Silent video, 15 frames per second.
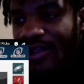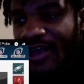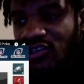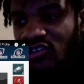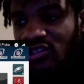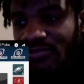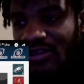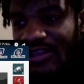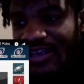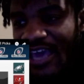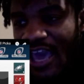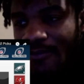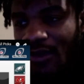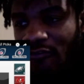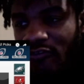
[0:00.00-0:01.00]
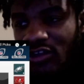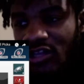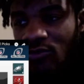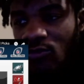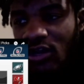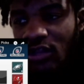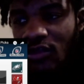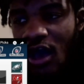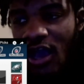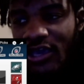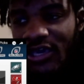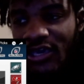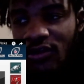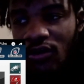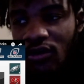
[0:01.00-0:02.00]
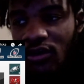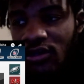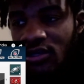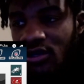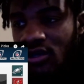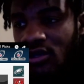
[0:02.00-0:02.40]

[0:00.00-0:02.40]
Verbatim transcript: that's gonna be the game I really want to lock in on.